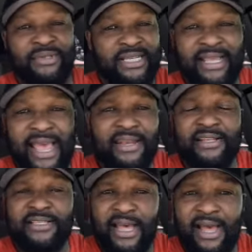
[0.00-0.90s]
Just adding
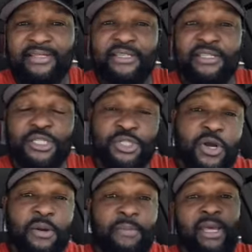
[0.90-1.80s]
the size to this
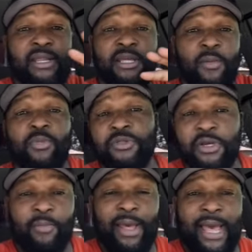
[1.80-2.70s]
truck, man, double the
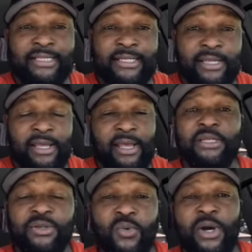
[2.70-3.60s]
capacity.
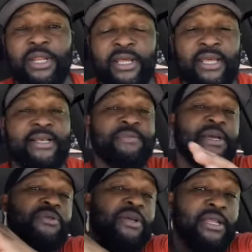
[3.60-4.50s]
Depending on what it is,
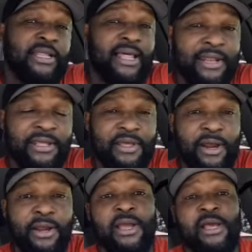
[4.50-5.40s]
man, you can get a lot in
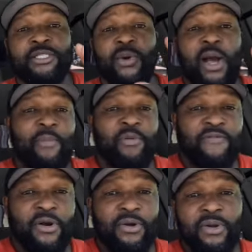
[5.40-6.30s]
there. So I
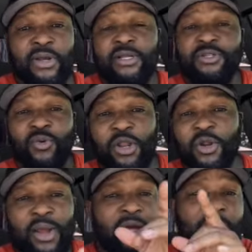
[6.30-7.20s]
prefer to
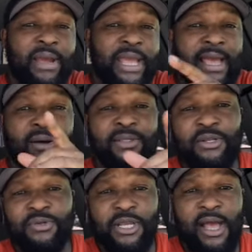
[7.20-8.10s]
run around, bang out
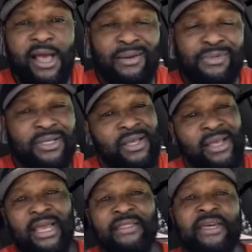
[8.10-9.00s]
little jobs,
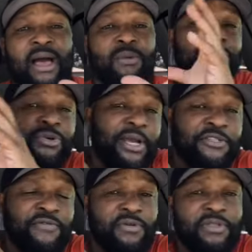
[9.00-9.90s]
and then I will
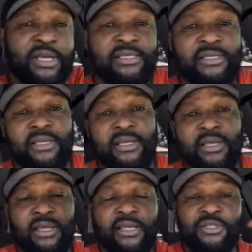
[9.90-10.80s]
transfer this
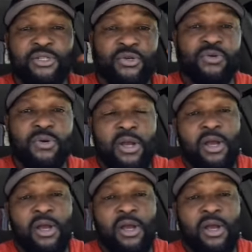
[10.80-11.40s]
into